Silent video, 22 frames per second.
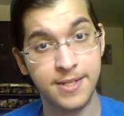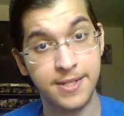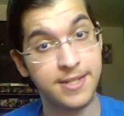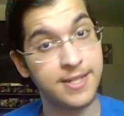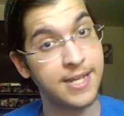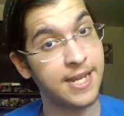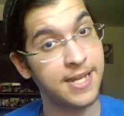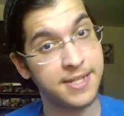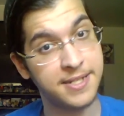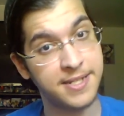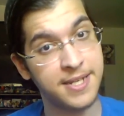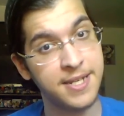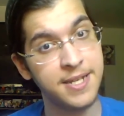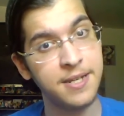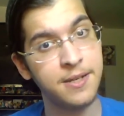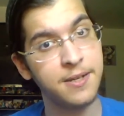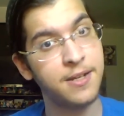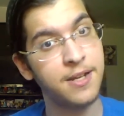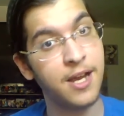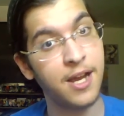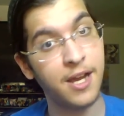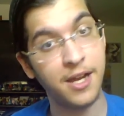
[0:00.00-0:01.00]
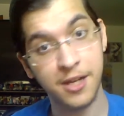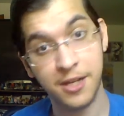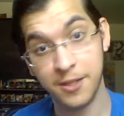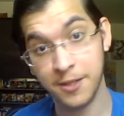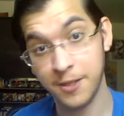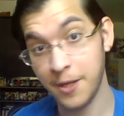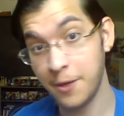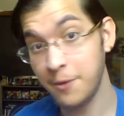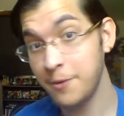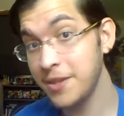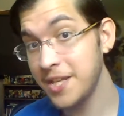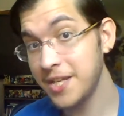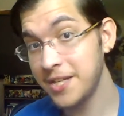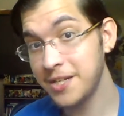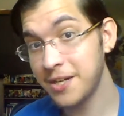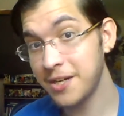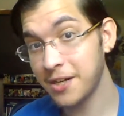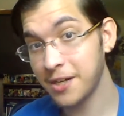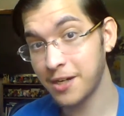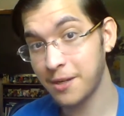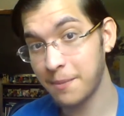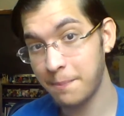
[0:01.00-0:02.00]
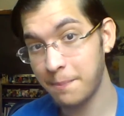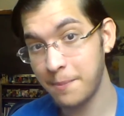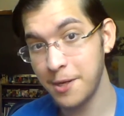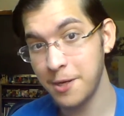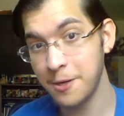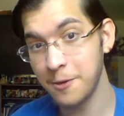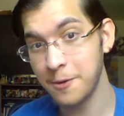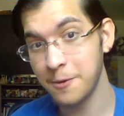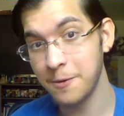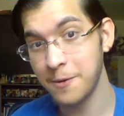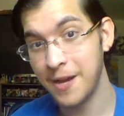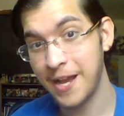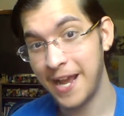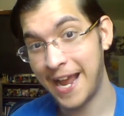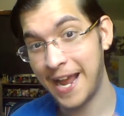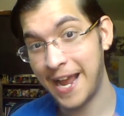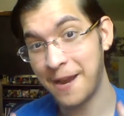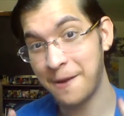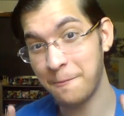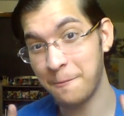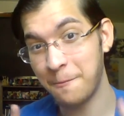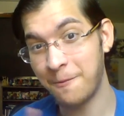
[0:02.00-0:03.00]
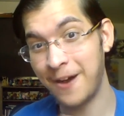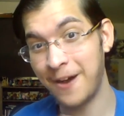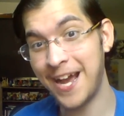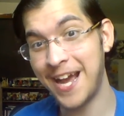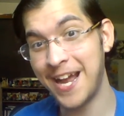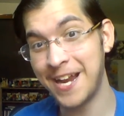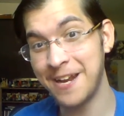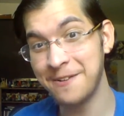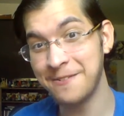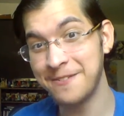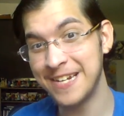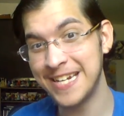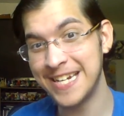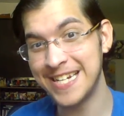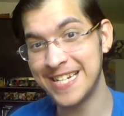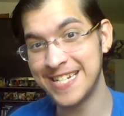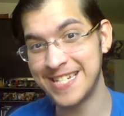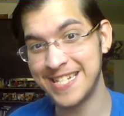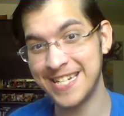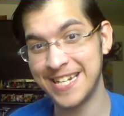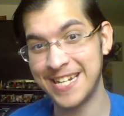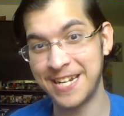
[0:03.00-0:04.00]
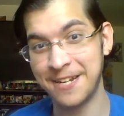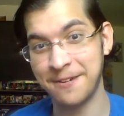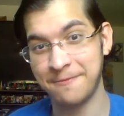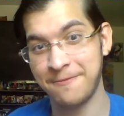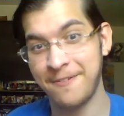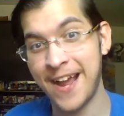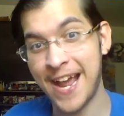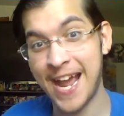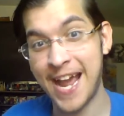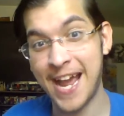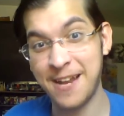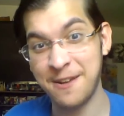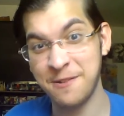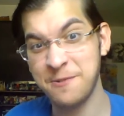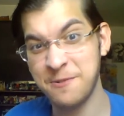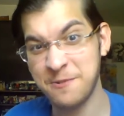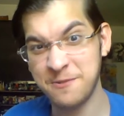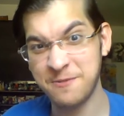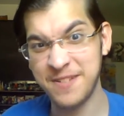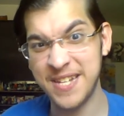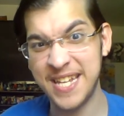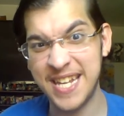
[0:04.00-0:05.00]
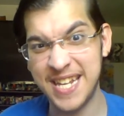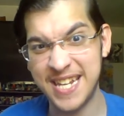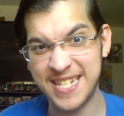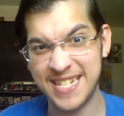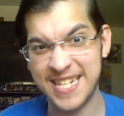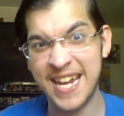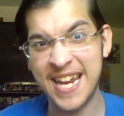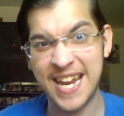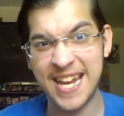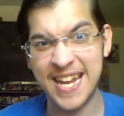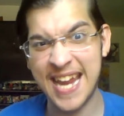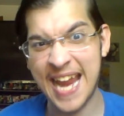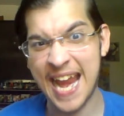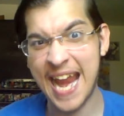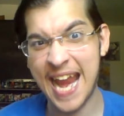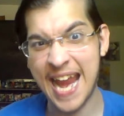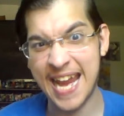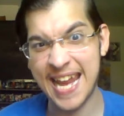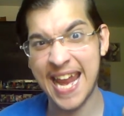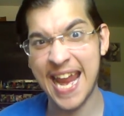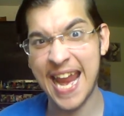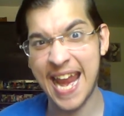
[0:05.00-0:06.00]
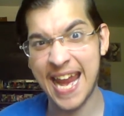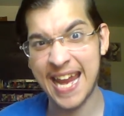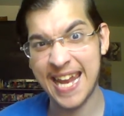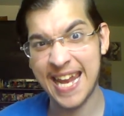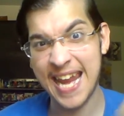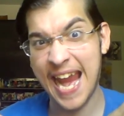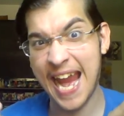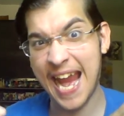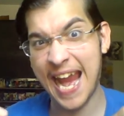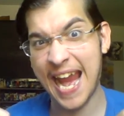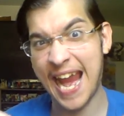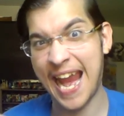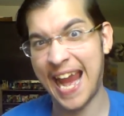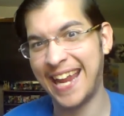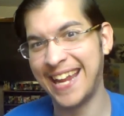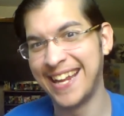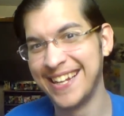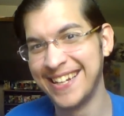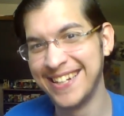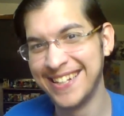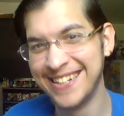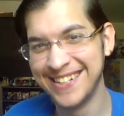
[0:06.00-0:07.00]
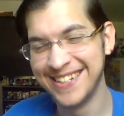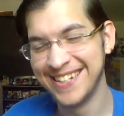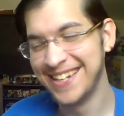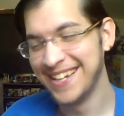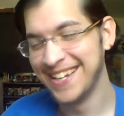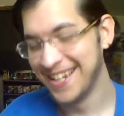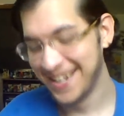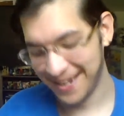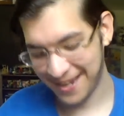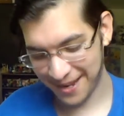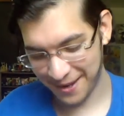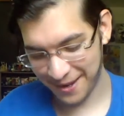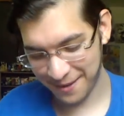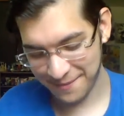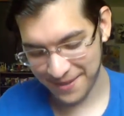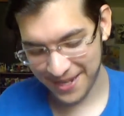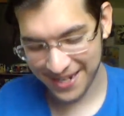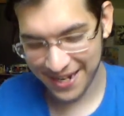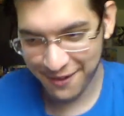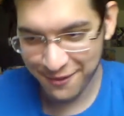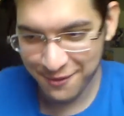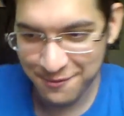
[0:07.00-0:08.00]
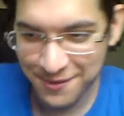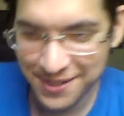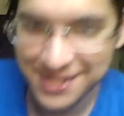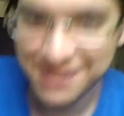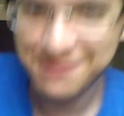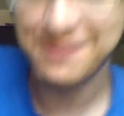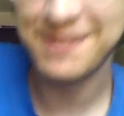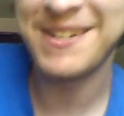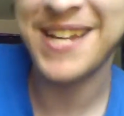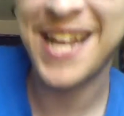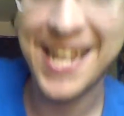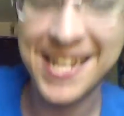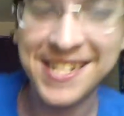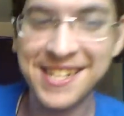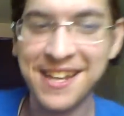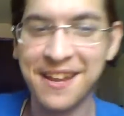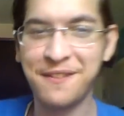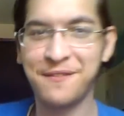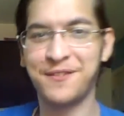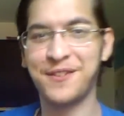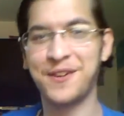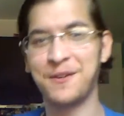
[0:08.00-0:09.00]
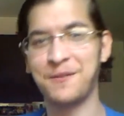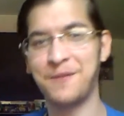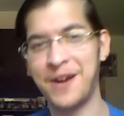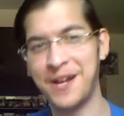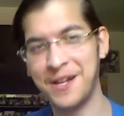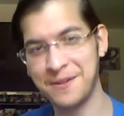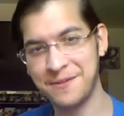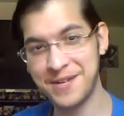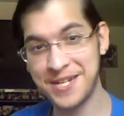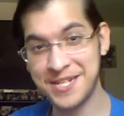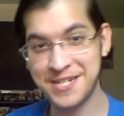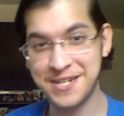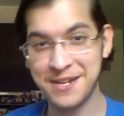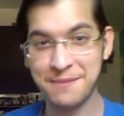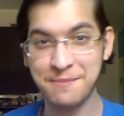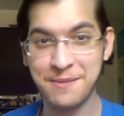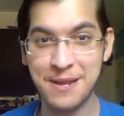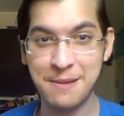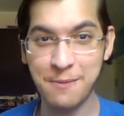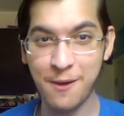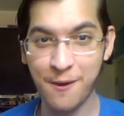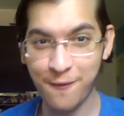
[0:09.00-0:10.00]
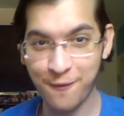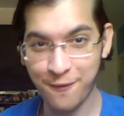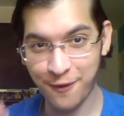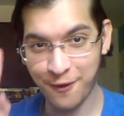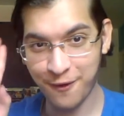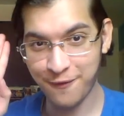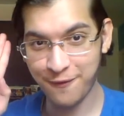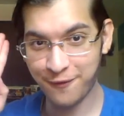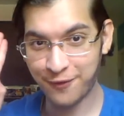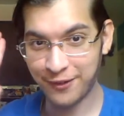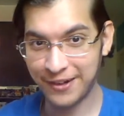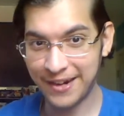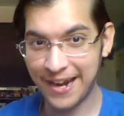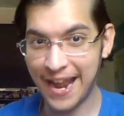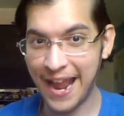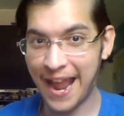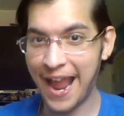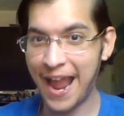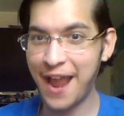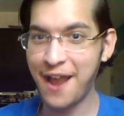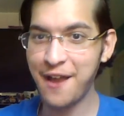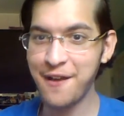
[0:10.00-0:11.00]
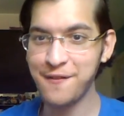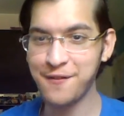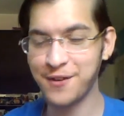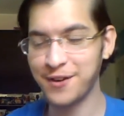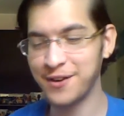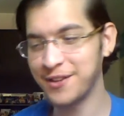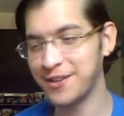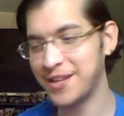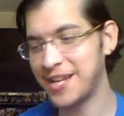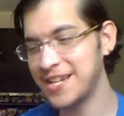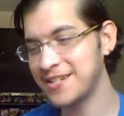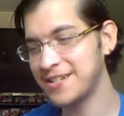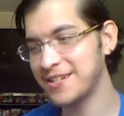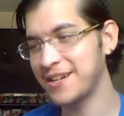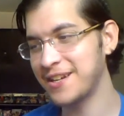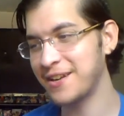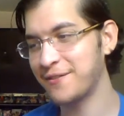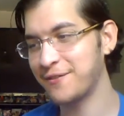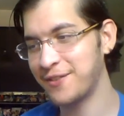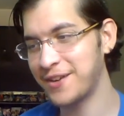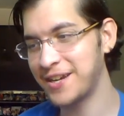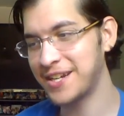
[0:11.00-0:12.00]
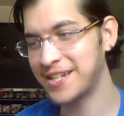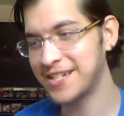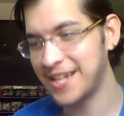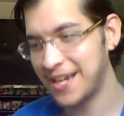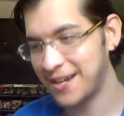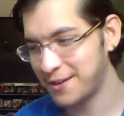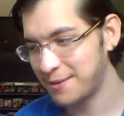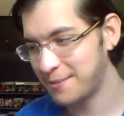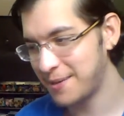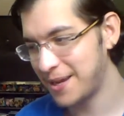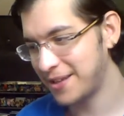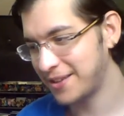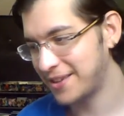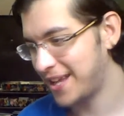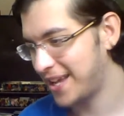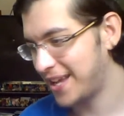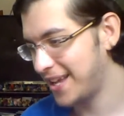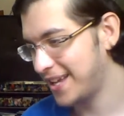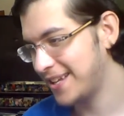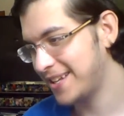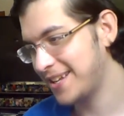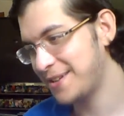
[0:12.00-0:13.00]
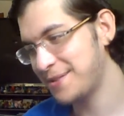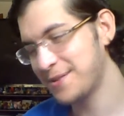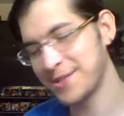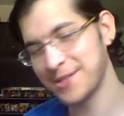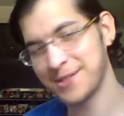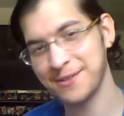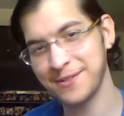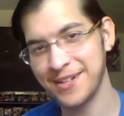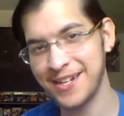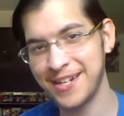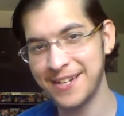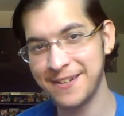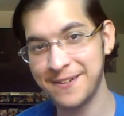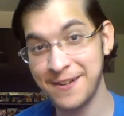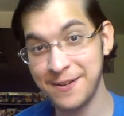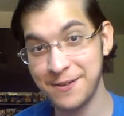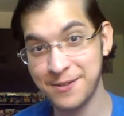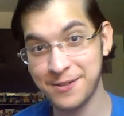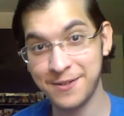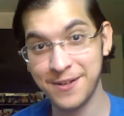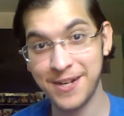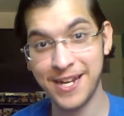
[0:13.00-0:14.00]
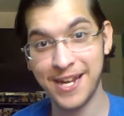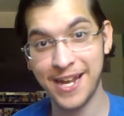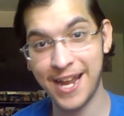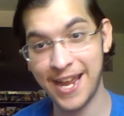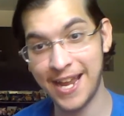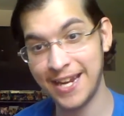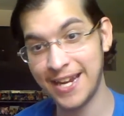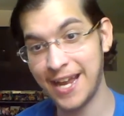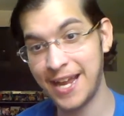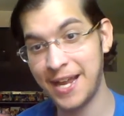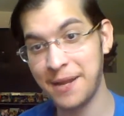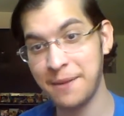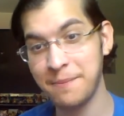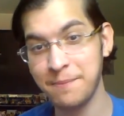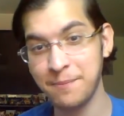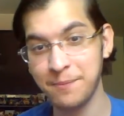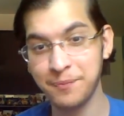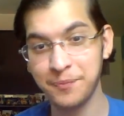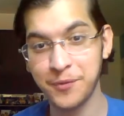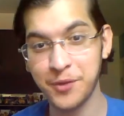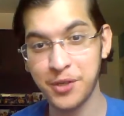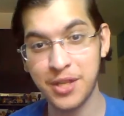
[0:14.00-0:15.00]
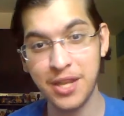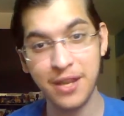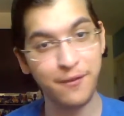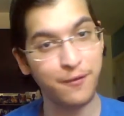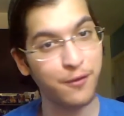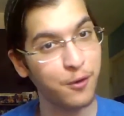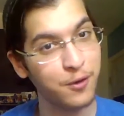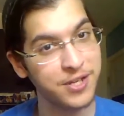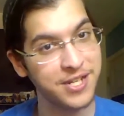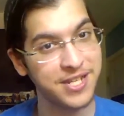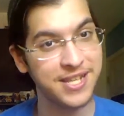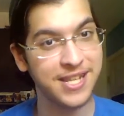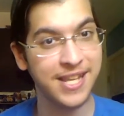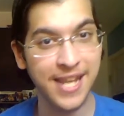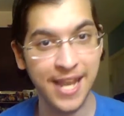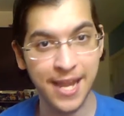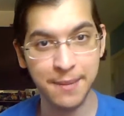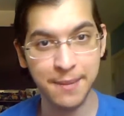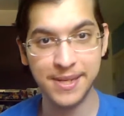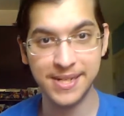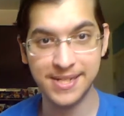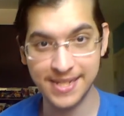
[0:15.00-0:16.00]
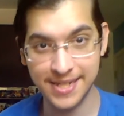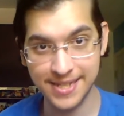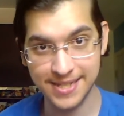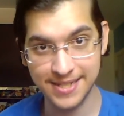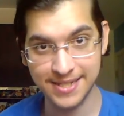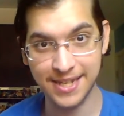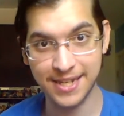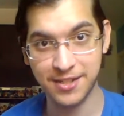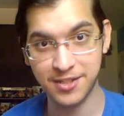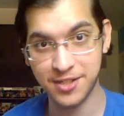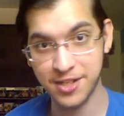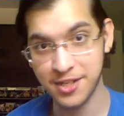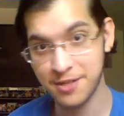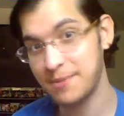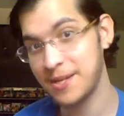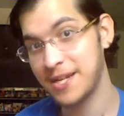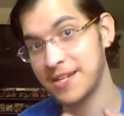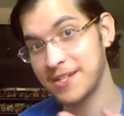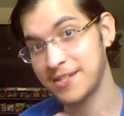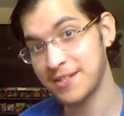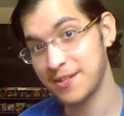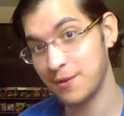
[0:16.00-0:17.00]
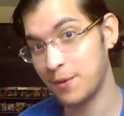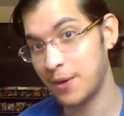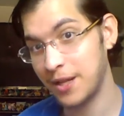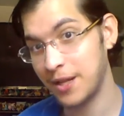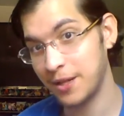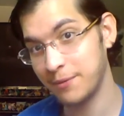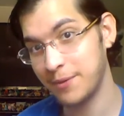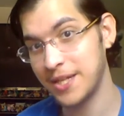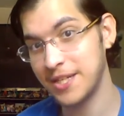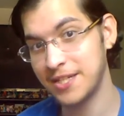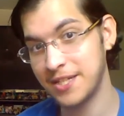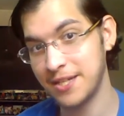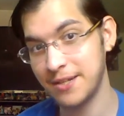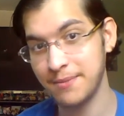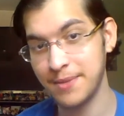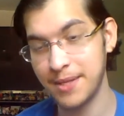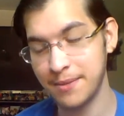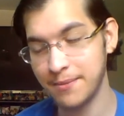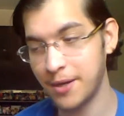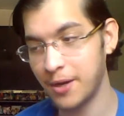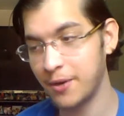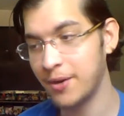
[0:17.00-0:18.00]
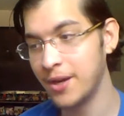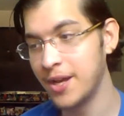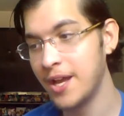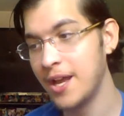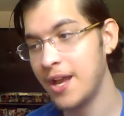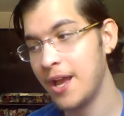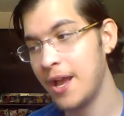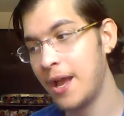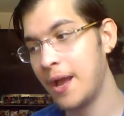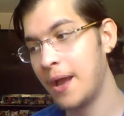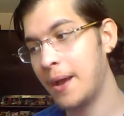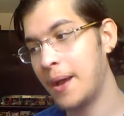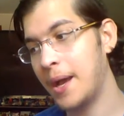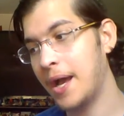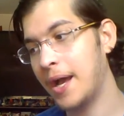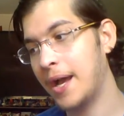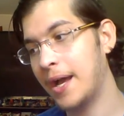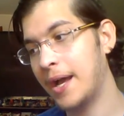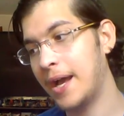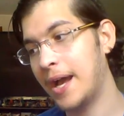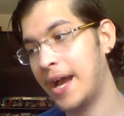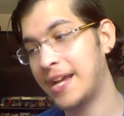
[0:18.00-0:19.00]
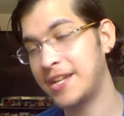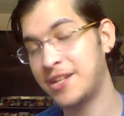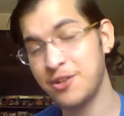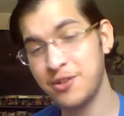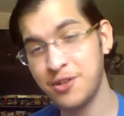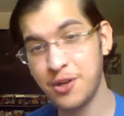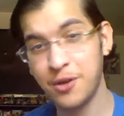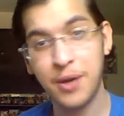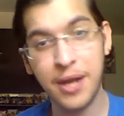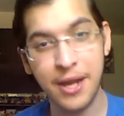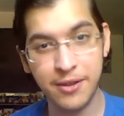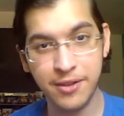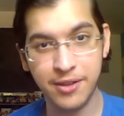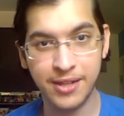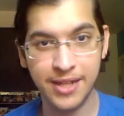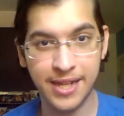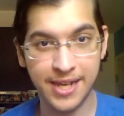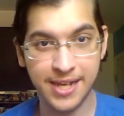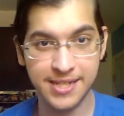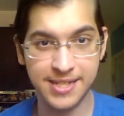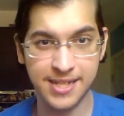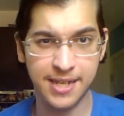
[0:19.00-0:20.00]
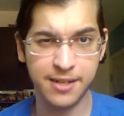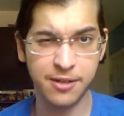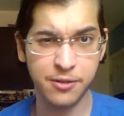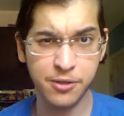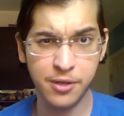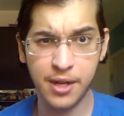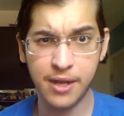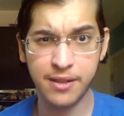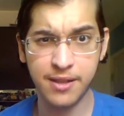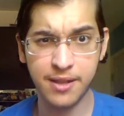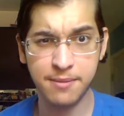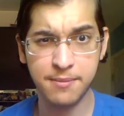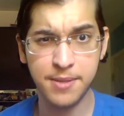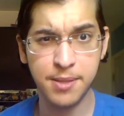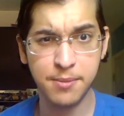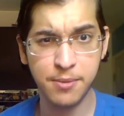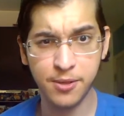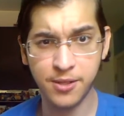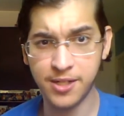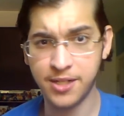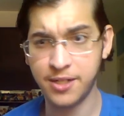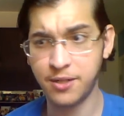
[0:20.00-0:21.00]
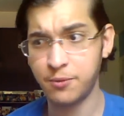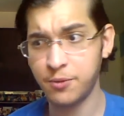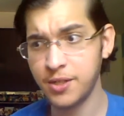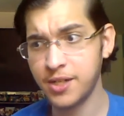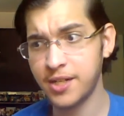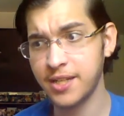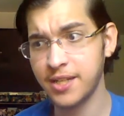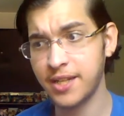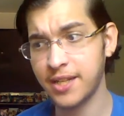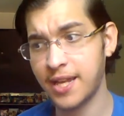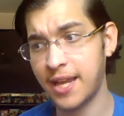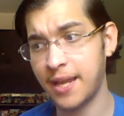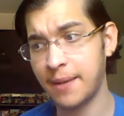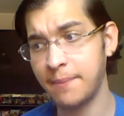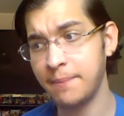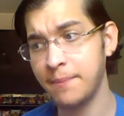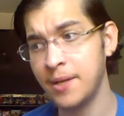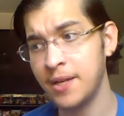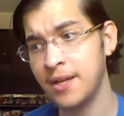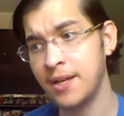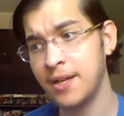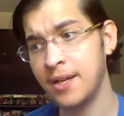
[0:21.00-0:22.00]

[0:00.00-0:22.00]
Daisy, a glow-in-the-dark Boo, and Waluigi! Waluigi! Yeah, yeah, yeah! Oh man, everyone's been asking for a Waluigi amiibo for forever. The internet freaked out about that. It was great. It was great. And I'm looking forward to the game existing just because of the Waluigi amiibo. I don't know how, like I said, I don't know how the amiibo are going to work in the game.